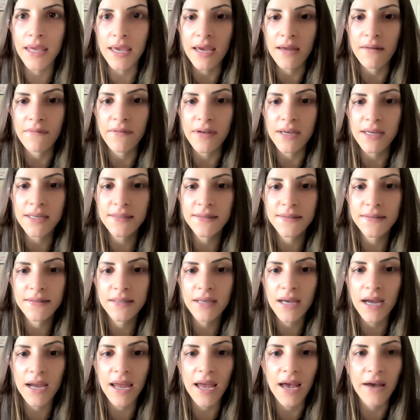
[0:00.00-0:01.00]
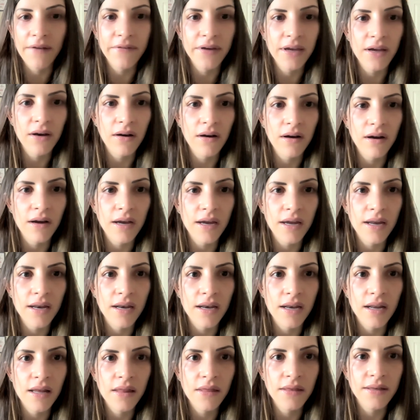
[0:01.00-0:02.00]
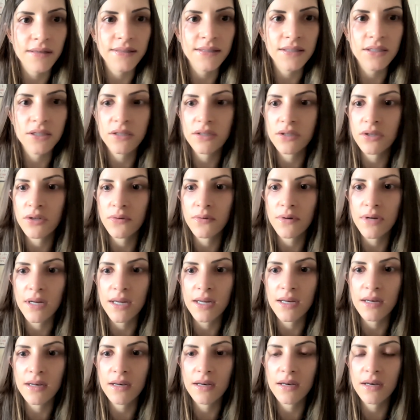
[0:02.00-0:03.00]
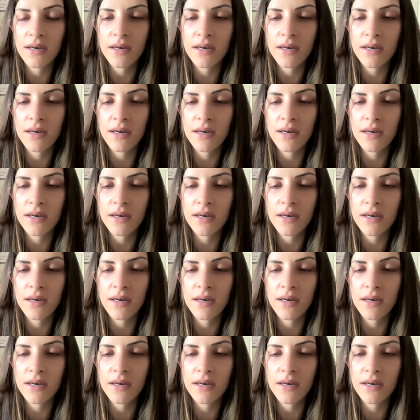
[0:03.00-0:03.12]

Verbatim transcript: Canvas. I have it on the student